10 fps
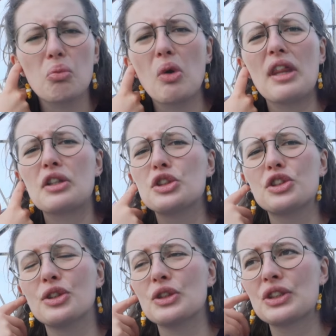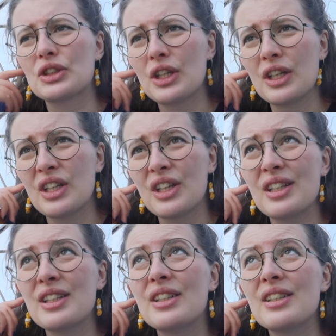the weather is just
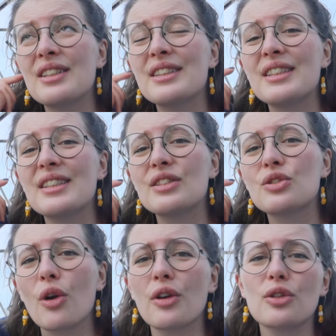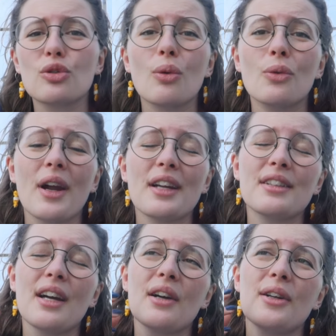turning so right
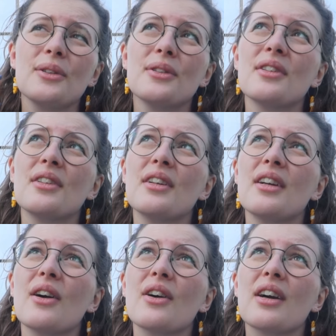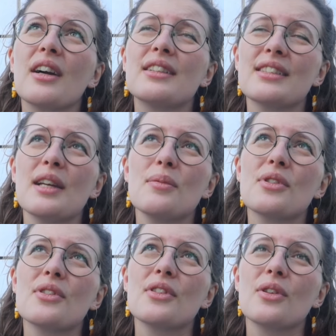now. It
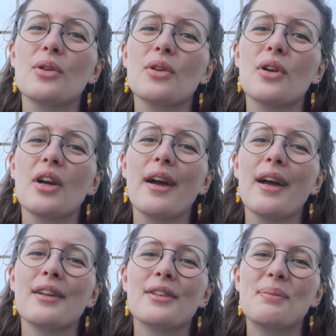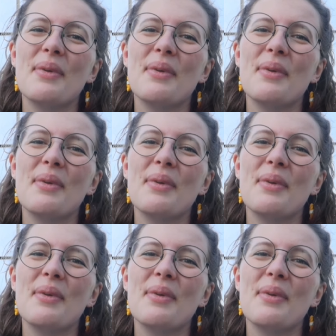seems it's